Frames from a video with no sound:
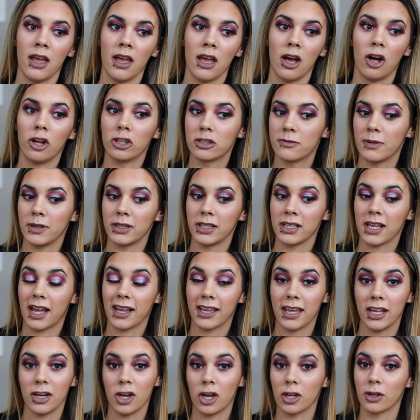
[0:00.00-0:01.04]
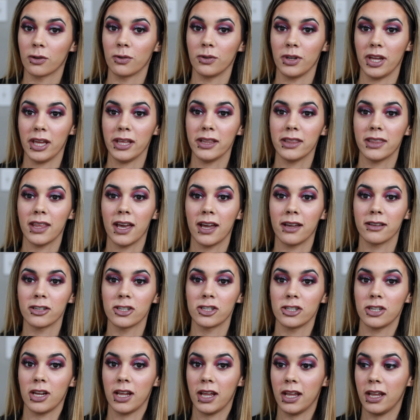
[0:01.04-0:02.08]
ultimately, I cannot create that
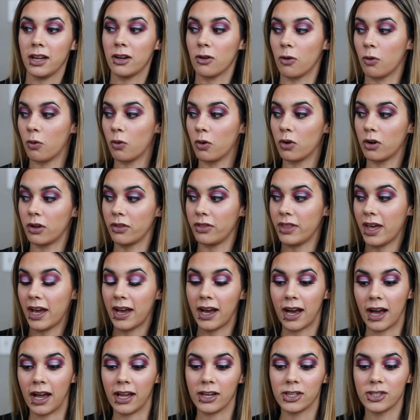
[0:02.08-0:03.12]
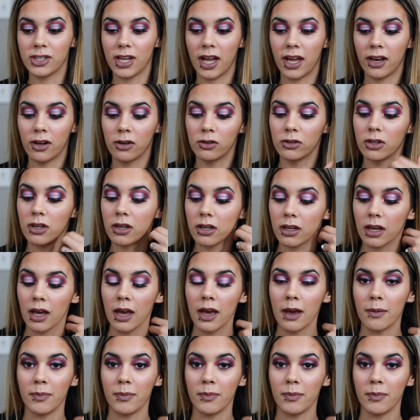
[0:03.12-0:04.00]
shade or that eyeshadow look